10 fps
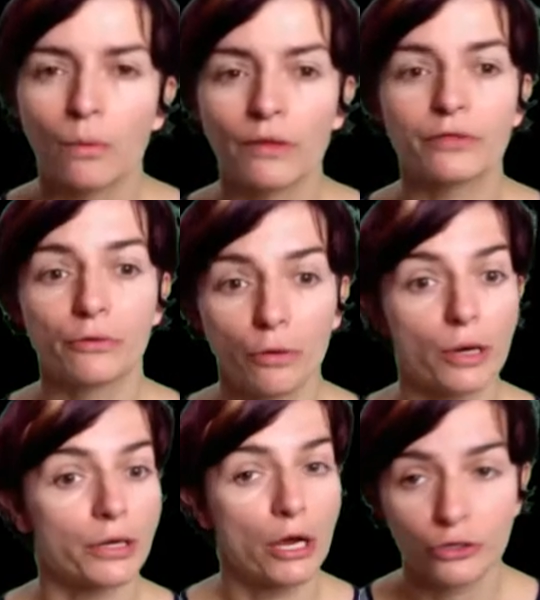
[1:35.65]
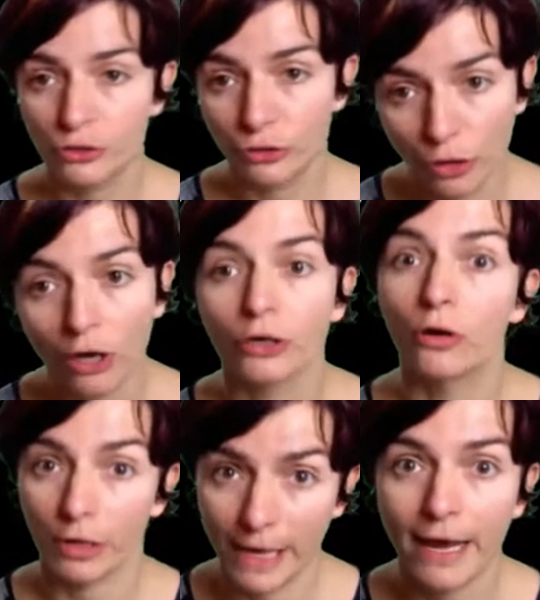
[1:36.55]
what the robot should not
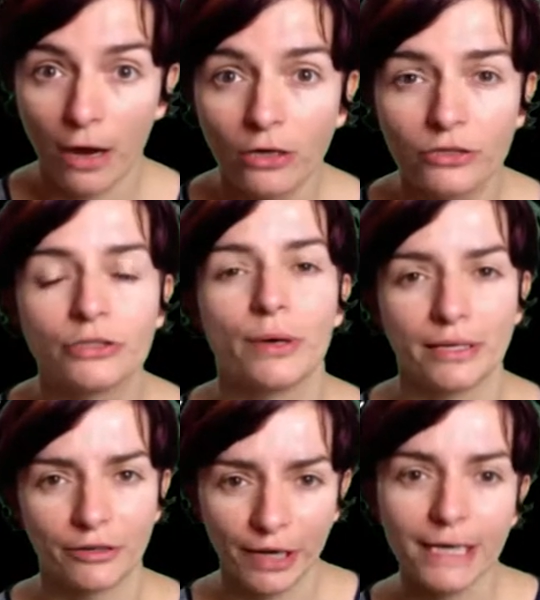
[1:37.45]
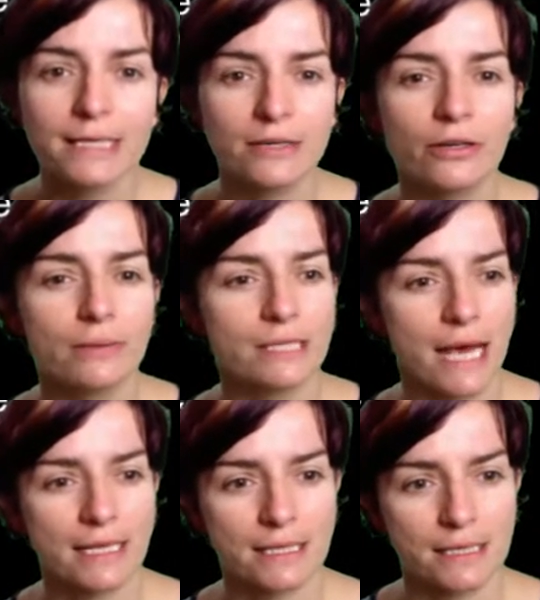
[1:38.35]
or cannot do under any
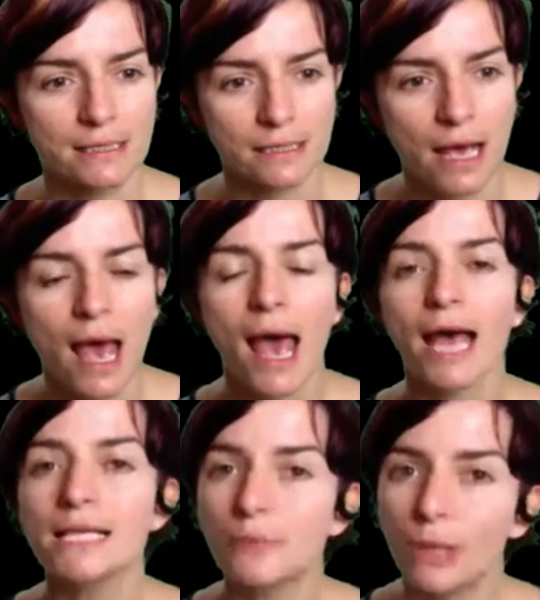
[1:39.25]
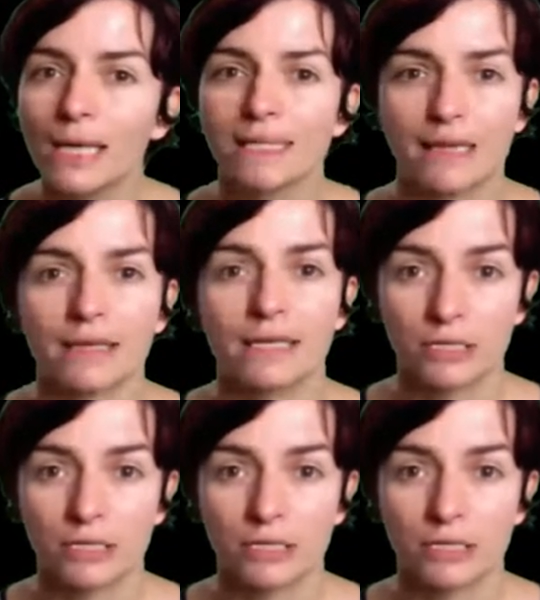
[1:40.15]
circumstances, as well as other